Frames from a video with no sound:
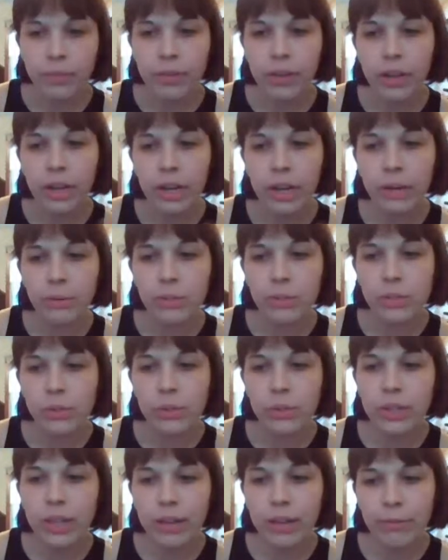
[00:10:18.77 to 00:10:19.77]
And I was
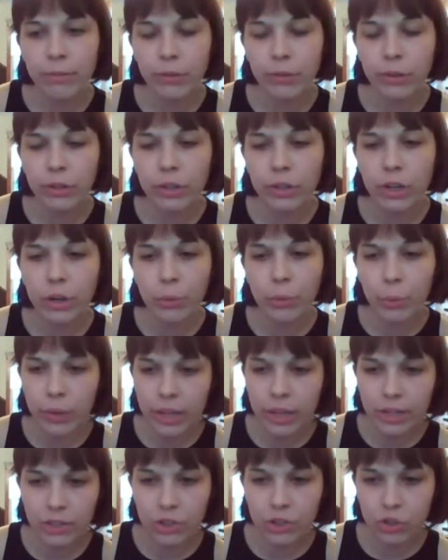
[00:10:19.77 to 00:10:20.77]
doing that for a
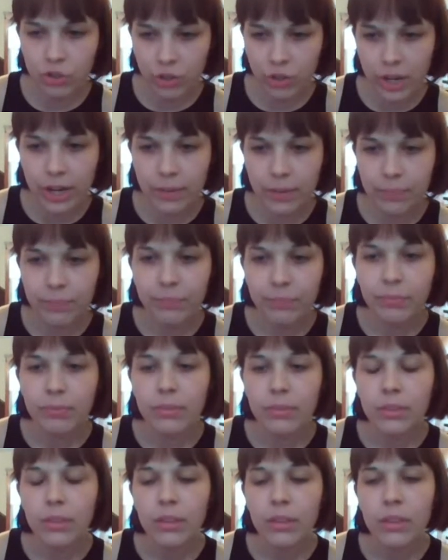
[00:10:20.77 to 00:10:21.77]
week straight.
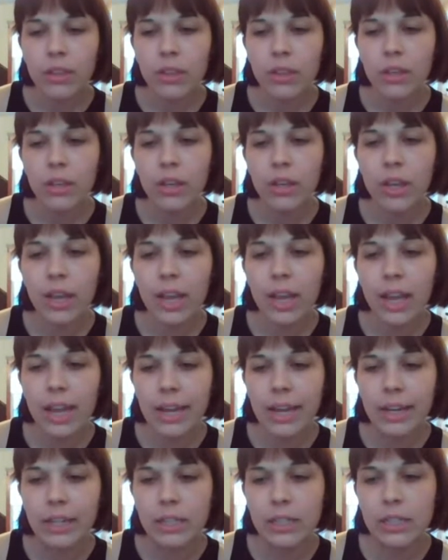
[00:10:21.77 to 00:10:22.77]

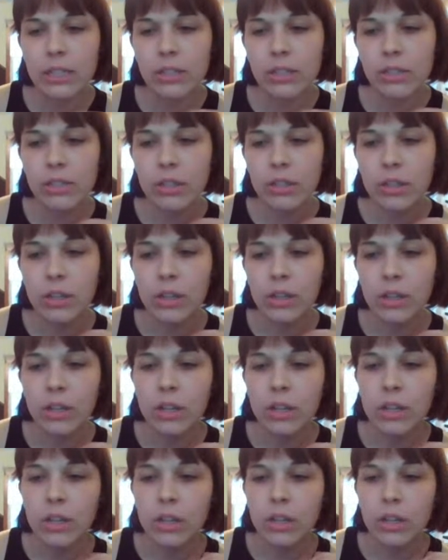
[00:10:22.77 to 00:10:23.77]
And
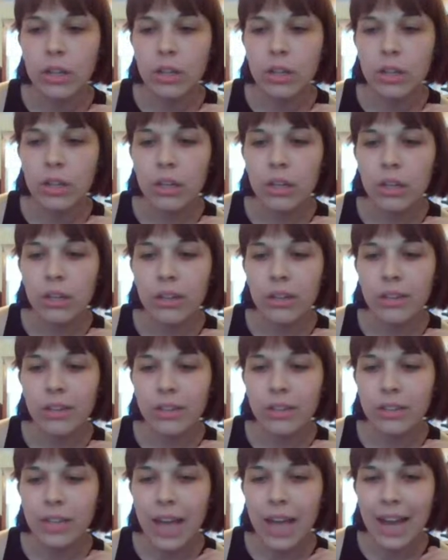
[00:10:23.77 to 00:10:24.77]

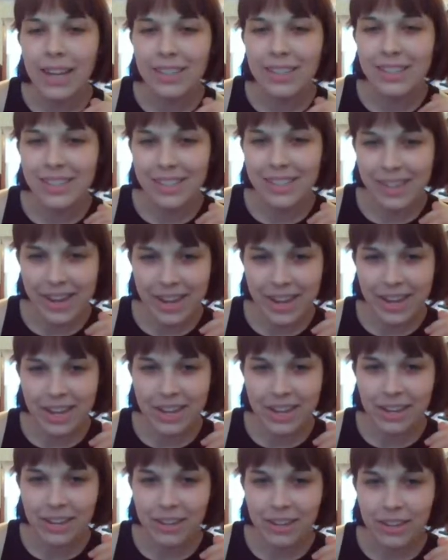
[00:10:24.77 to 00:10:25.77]
the last
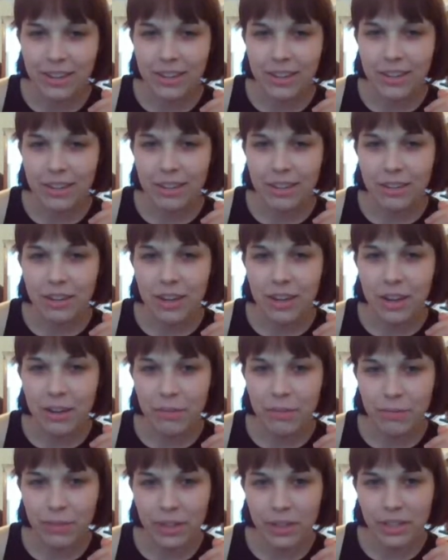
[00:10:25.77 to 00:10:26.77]
day
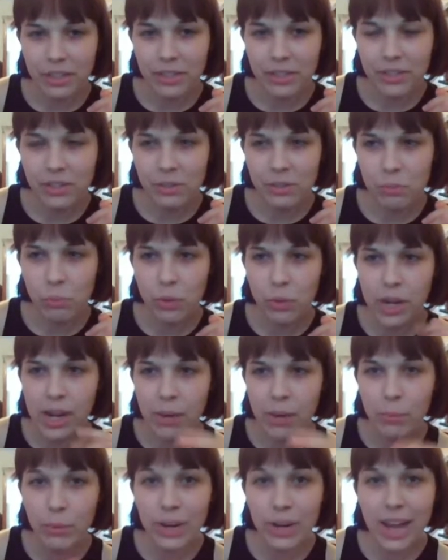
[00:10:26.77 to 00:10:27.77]
of this,
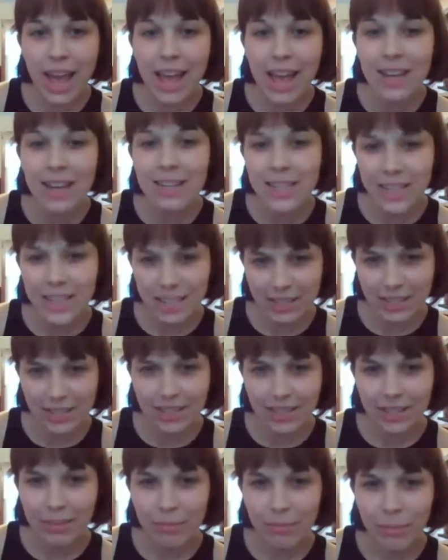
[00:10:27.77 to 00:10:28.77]
what ended
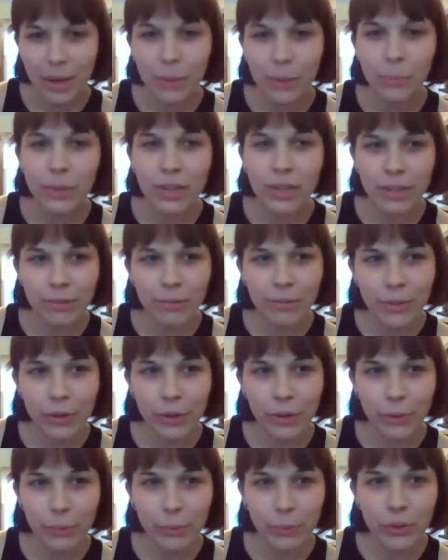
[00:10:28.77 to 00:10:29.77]
my week of
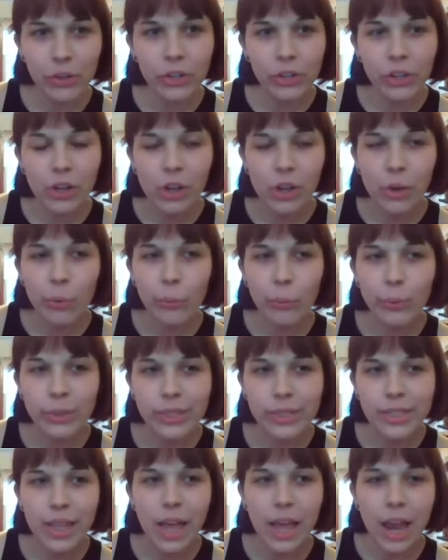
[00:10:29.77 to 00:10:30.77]
yard work
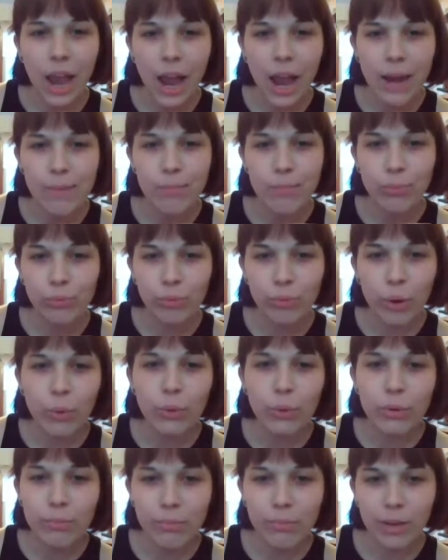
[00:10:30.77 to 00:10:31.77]
was that I
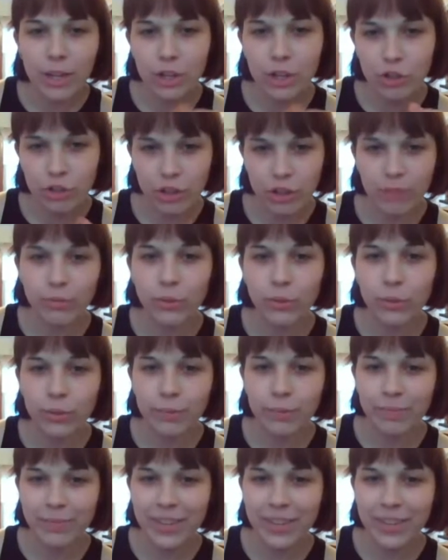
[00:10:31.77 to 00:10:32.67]
broke my shovel.